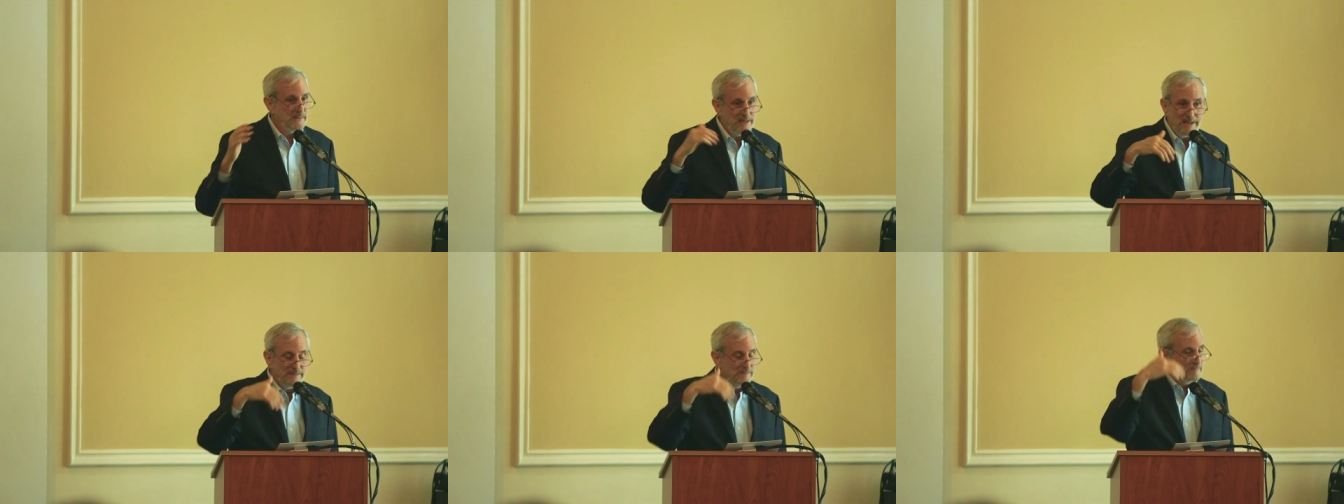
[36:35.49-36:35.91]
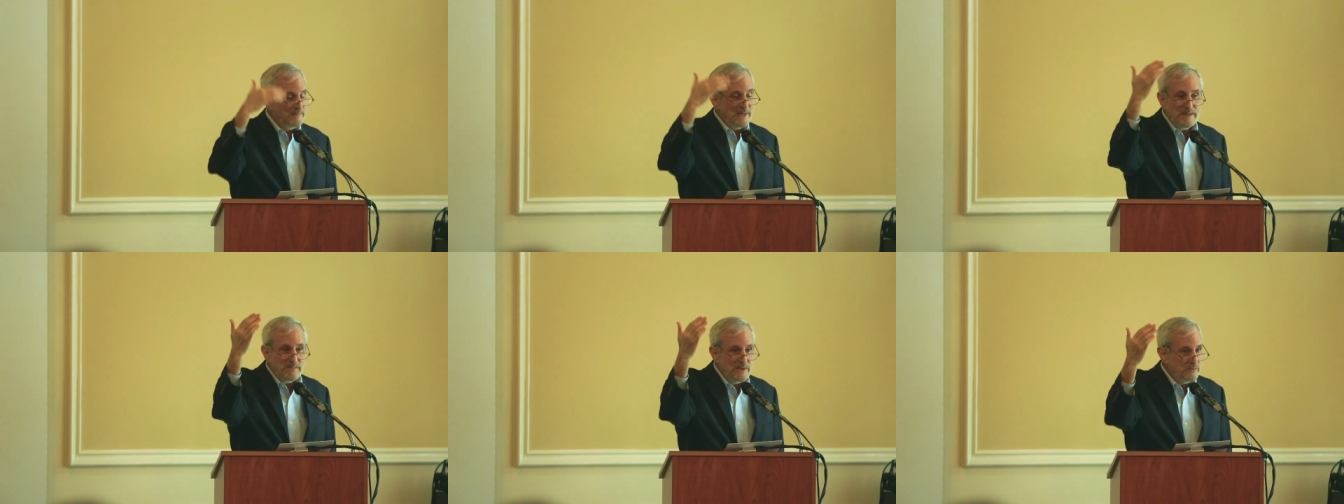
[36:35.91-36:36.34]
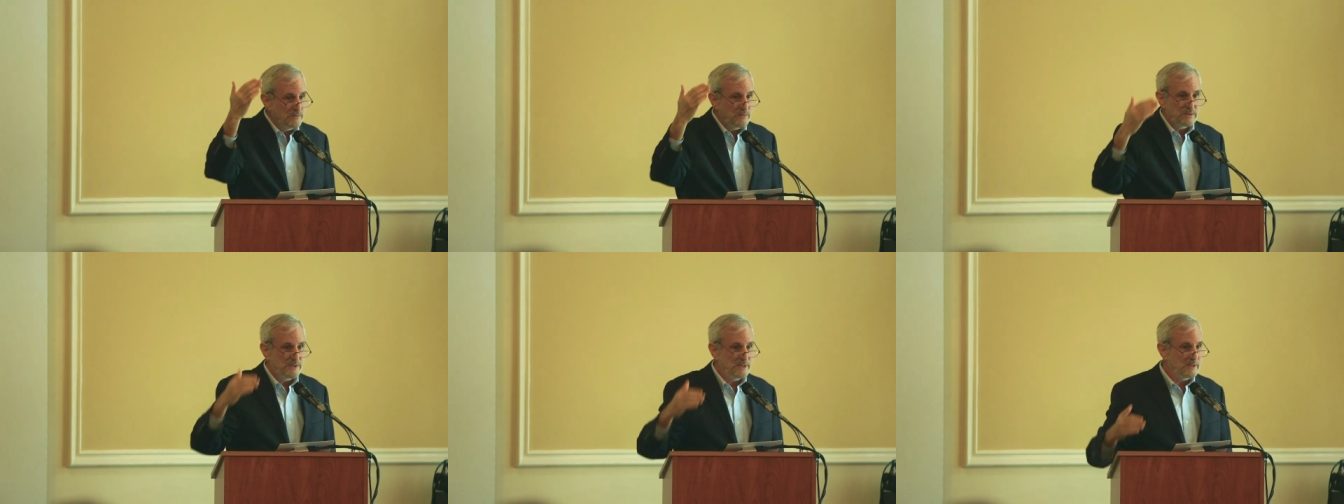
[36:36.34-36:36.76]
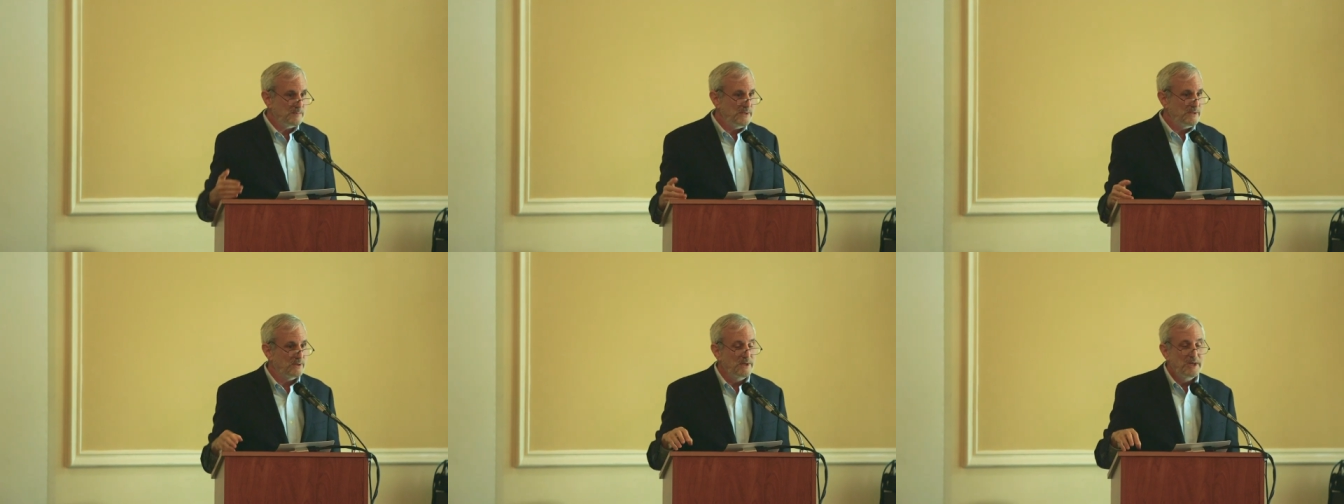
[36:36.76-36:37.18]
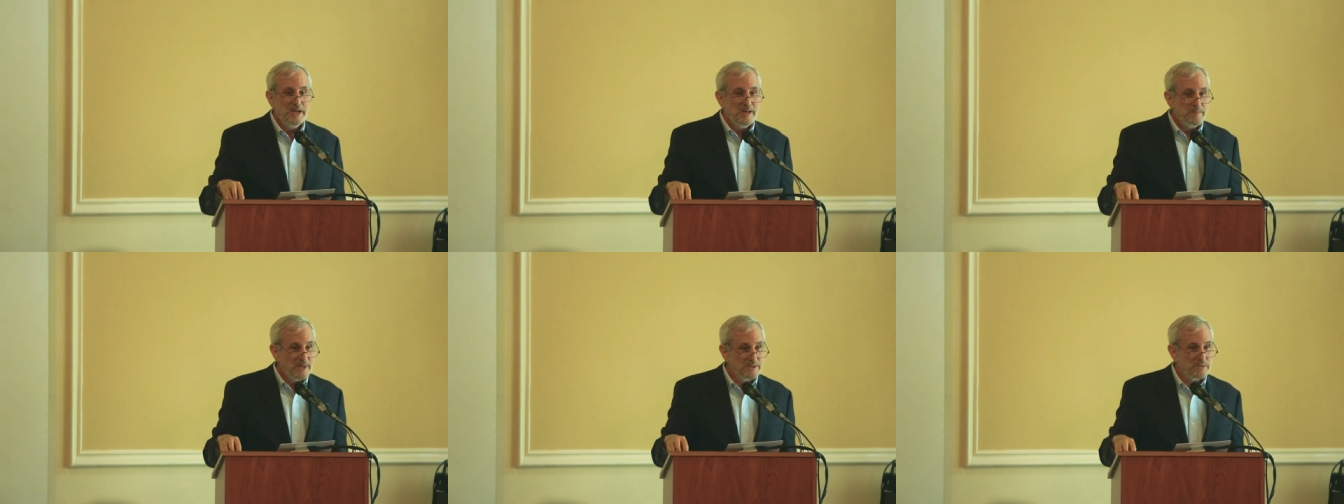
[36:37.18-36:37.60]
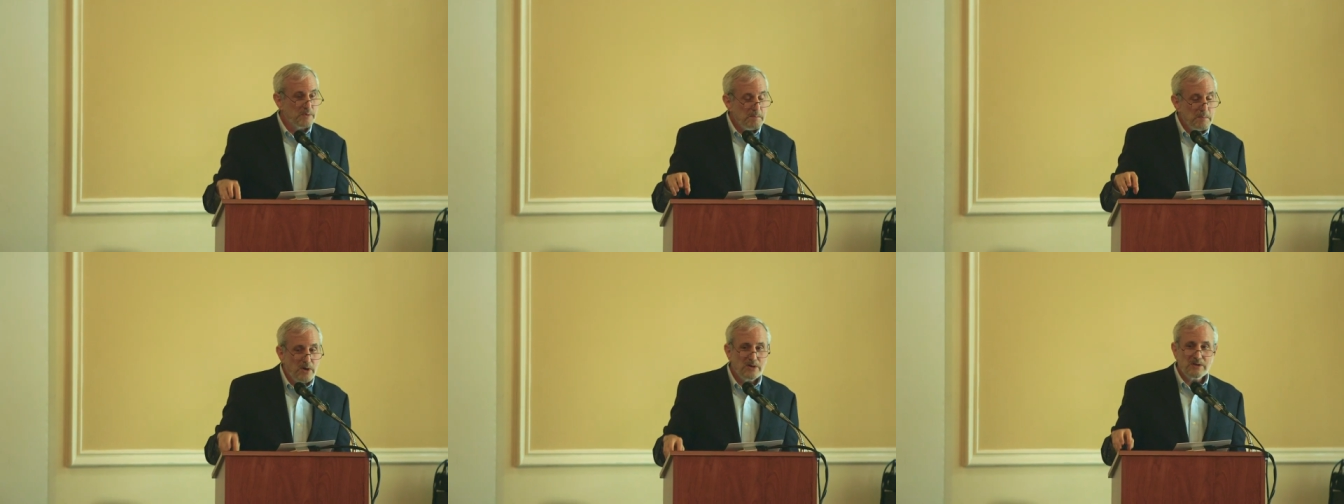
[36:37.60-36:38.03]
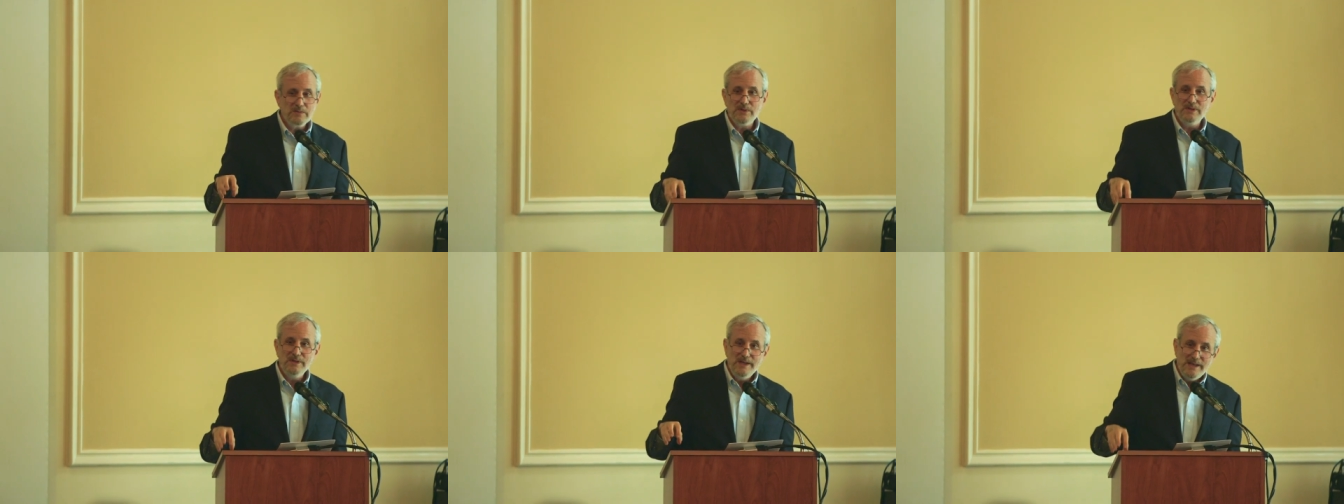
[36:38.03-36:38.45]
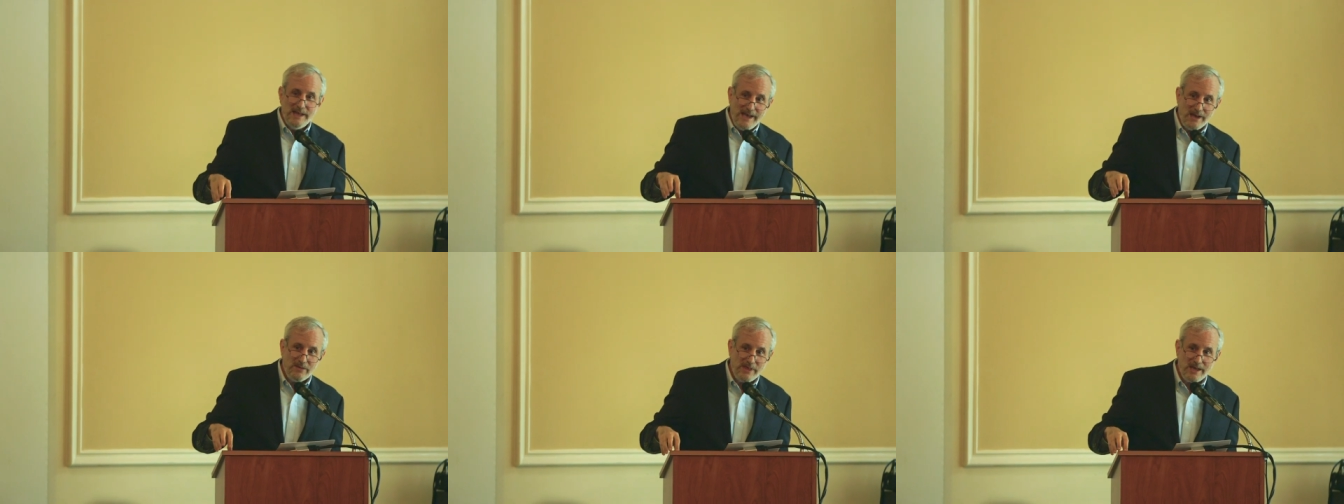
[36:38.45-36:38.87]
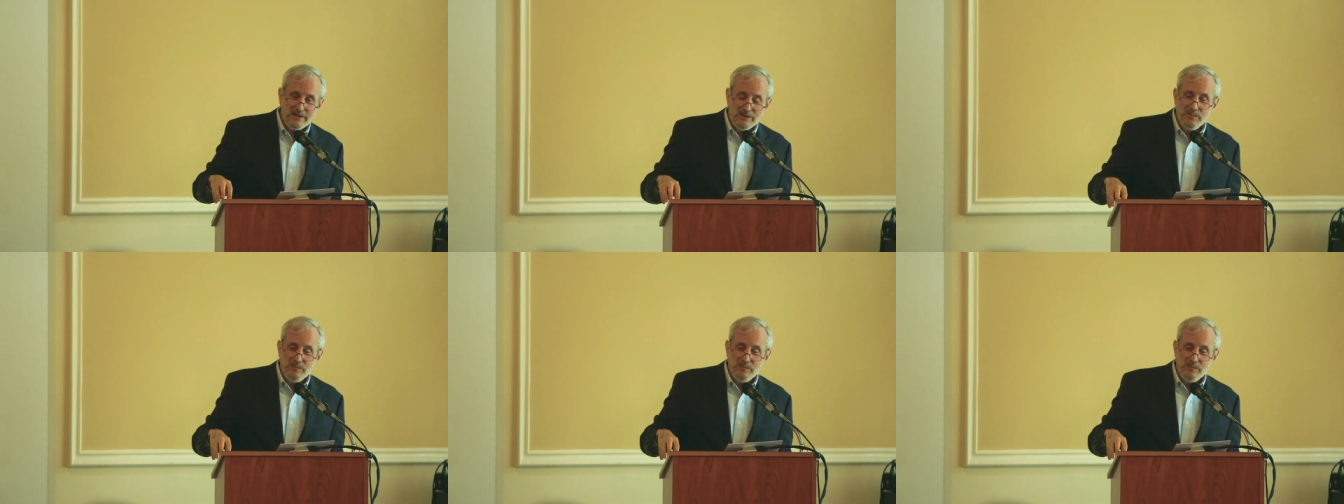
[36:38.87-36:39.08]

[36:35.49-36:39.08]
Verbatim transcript: Now, that may be reversed on appeal, but it's remarkable how that,